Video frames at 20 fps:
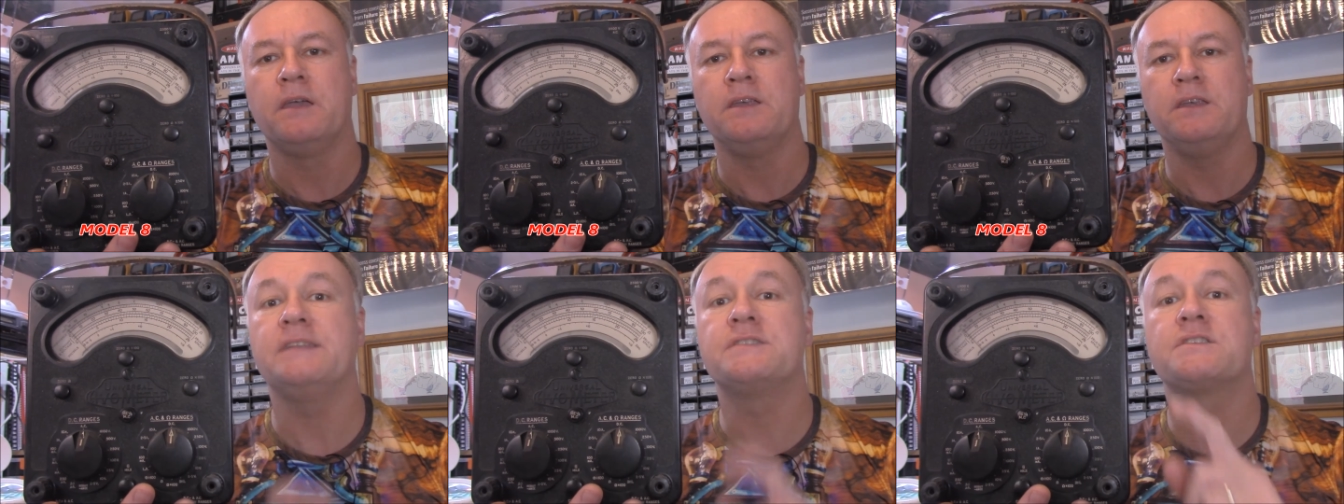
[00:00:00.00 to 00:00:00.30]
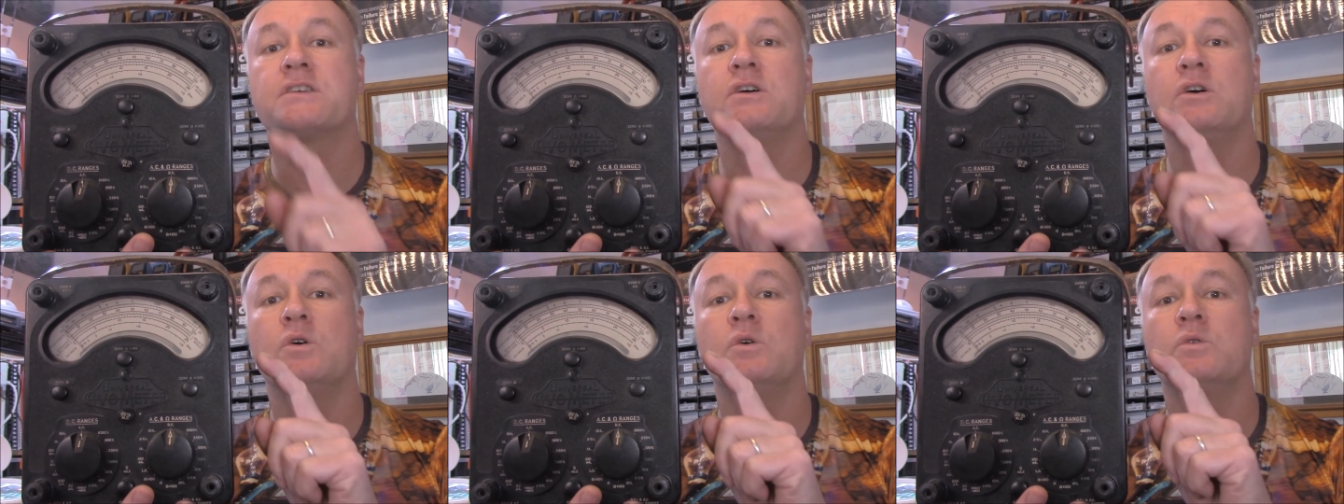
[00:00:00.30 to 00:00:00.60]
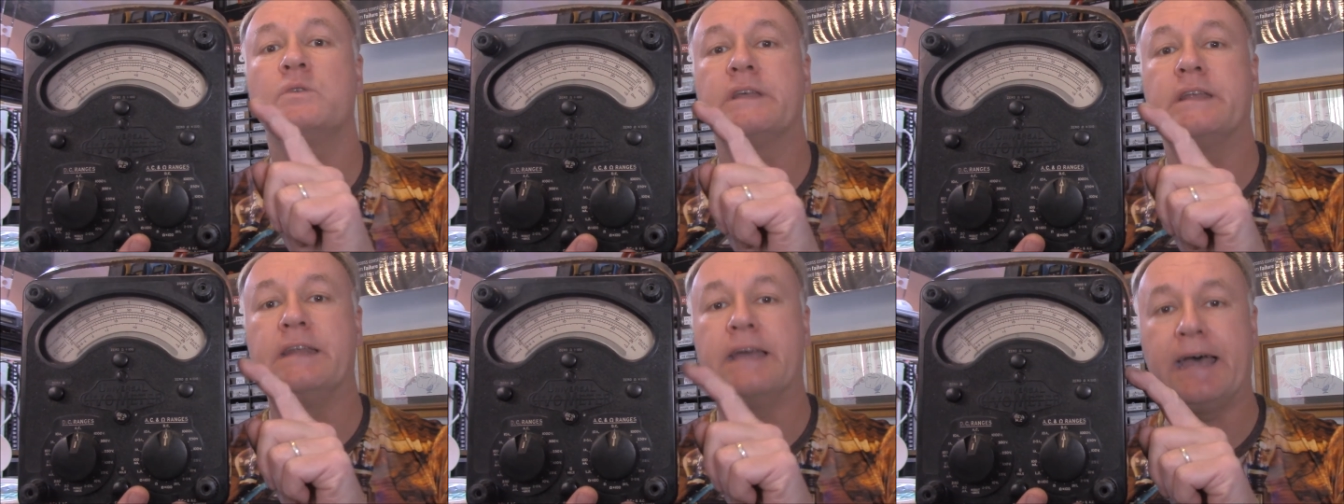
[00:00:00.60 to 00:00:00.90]
It's
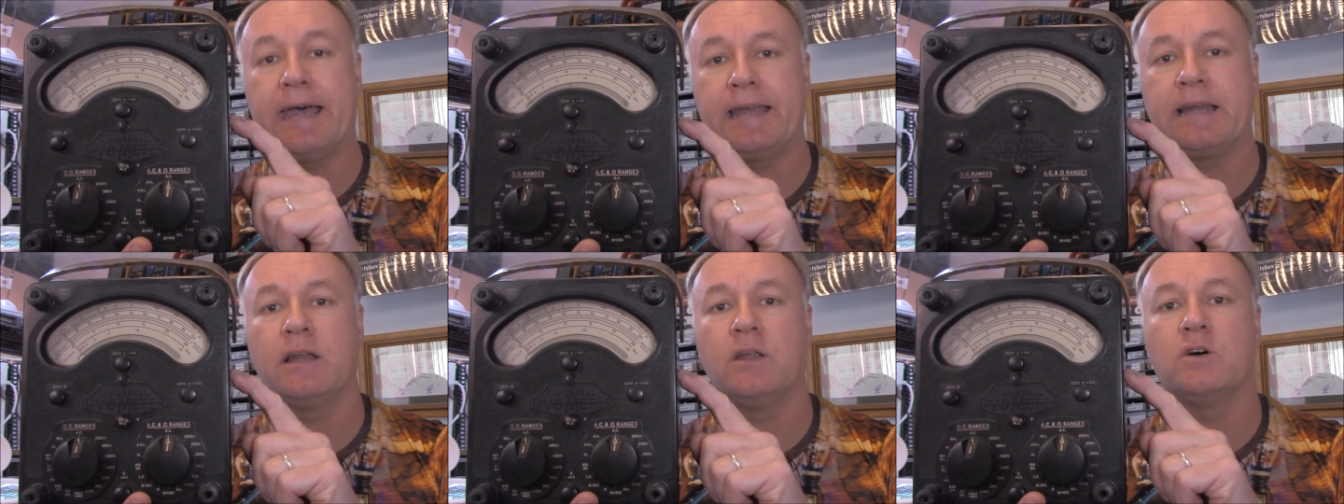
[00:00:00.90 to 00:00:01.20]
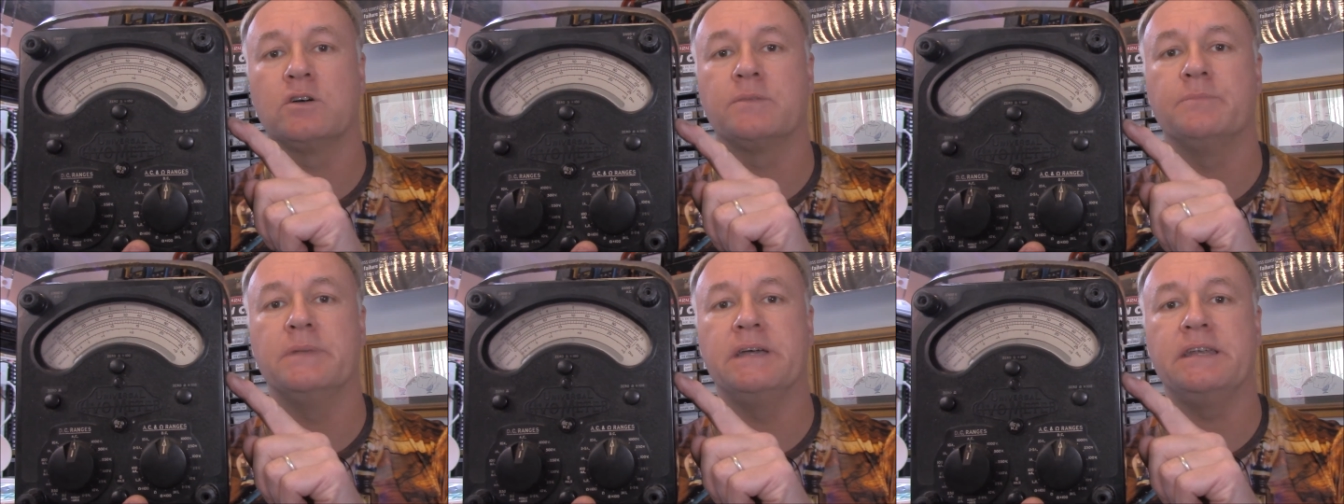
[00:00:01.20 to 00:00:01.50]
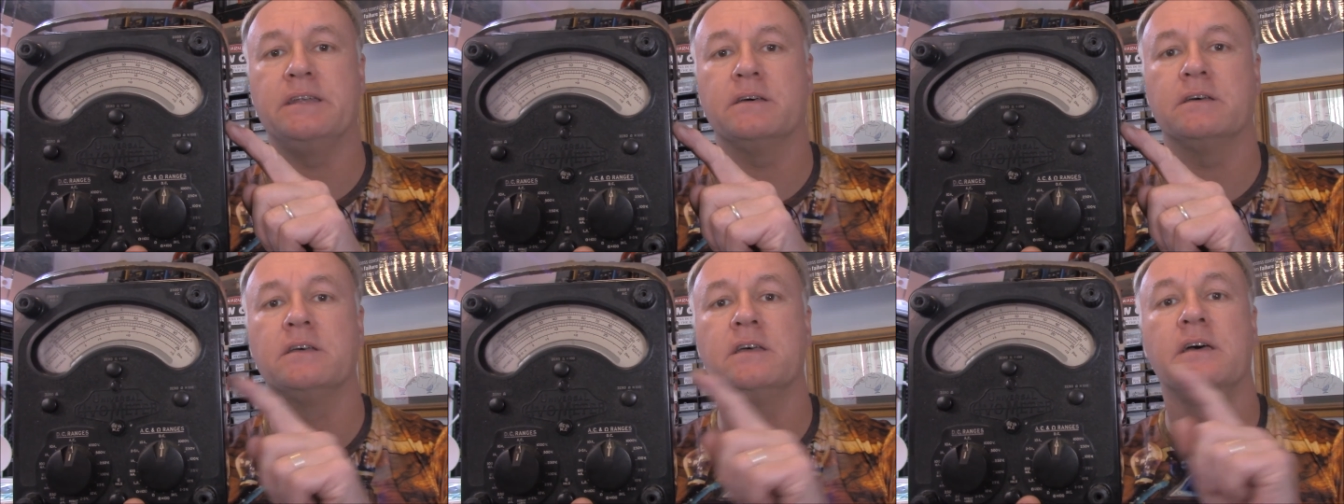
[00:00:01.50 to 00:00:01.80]
called an analog
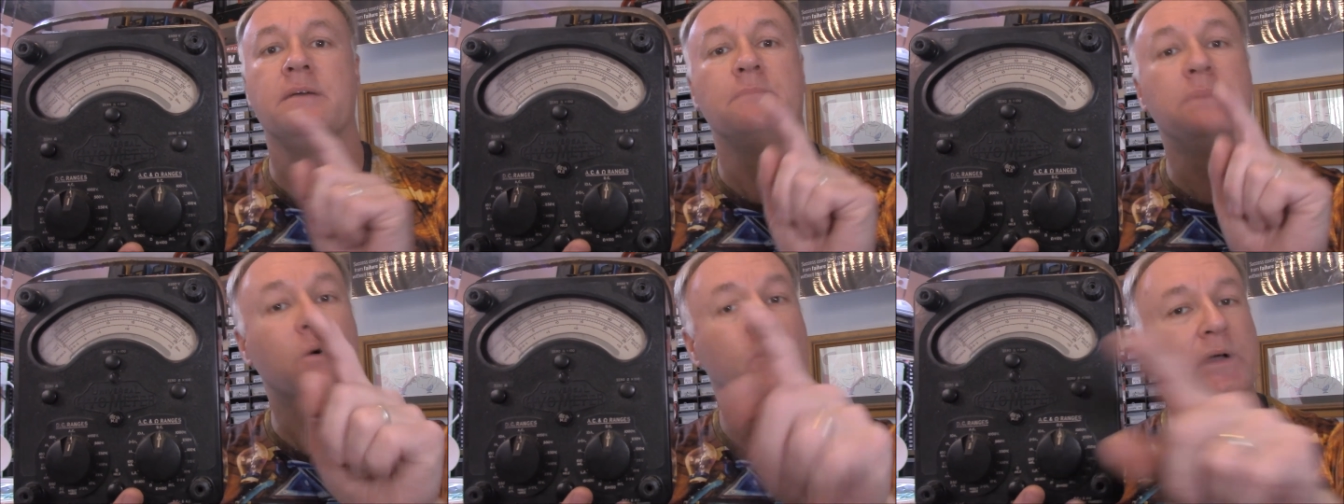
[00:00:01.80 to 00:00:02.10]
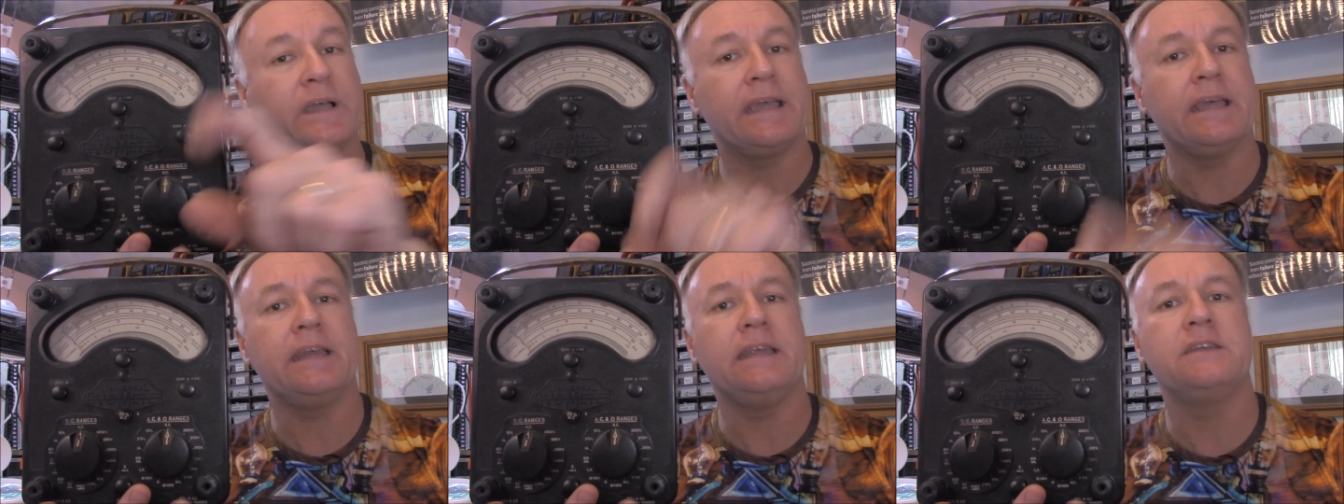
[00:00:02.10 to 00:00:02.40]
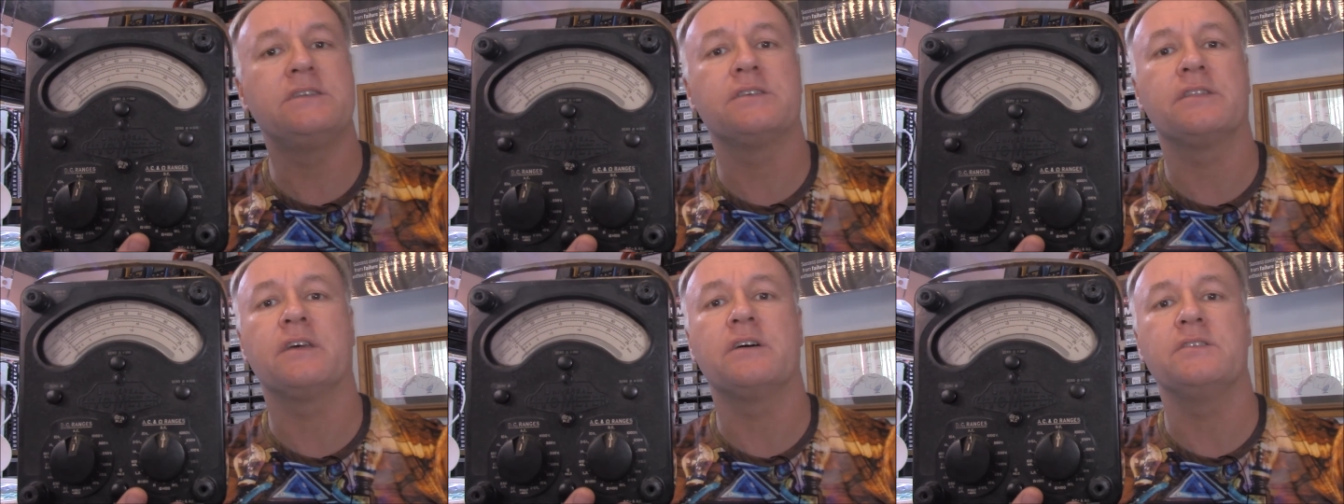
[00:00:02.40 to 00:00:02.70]
meter, but we'll get
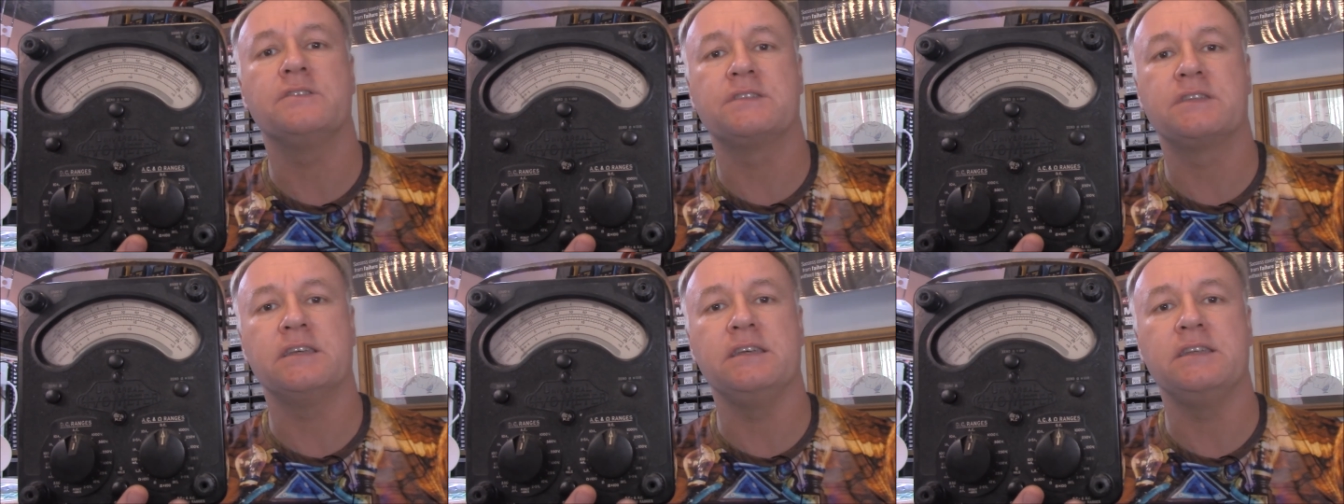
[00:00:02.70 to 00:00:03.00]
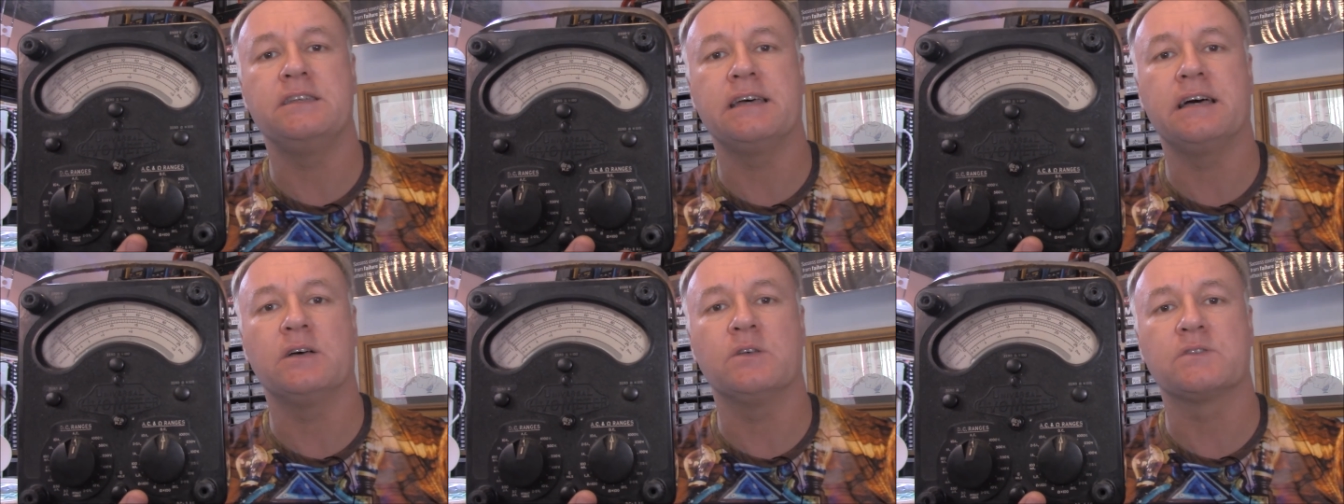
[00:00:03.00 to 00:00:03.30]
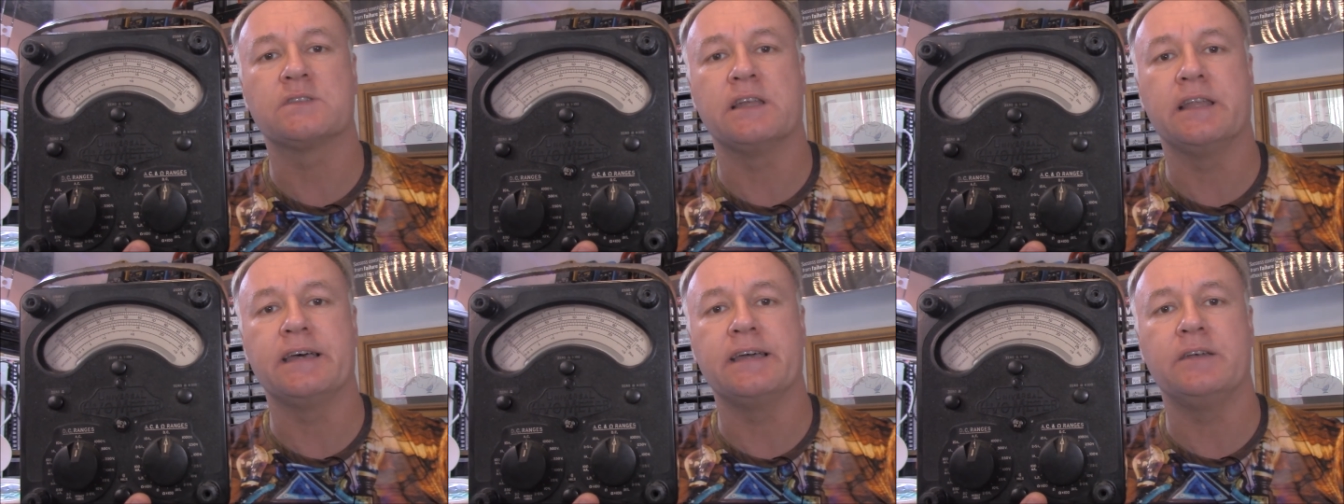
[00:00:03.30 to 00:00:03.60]
into those
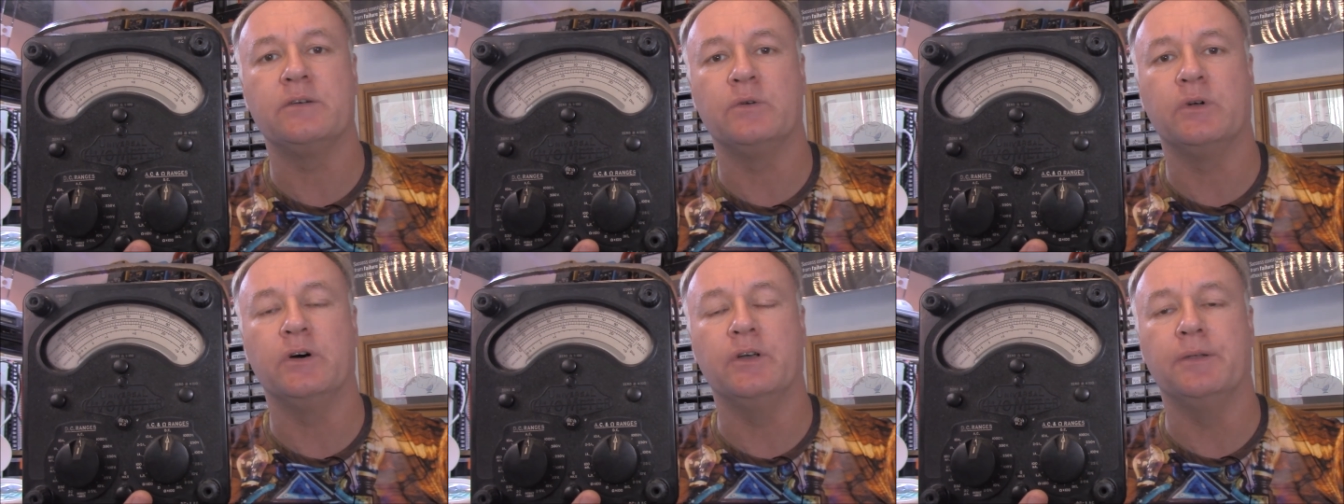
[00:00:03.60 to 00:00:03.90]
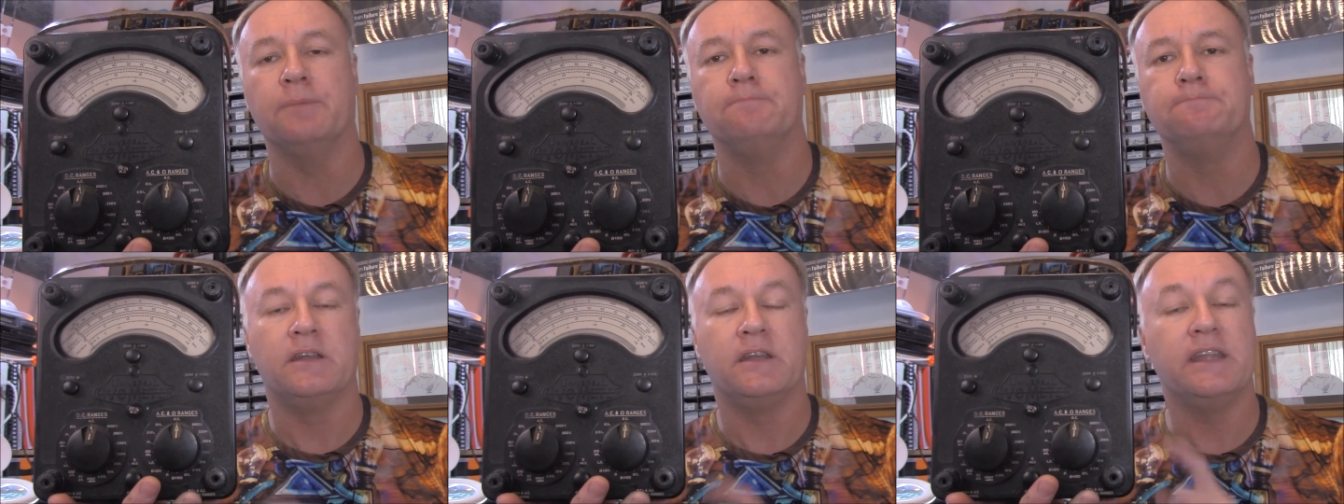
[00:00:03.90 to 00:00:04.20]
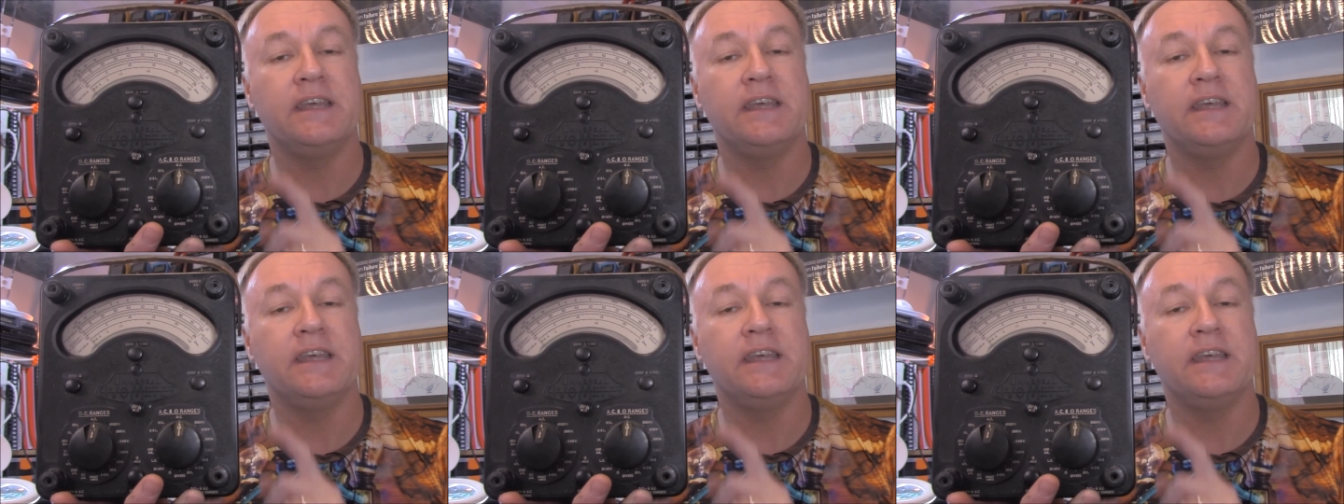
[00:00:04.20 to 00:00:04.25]
details later on.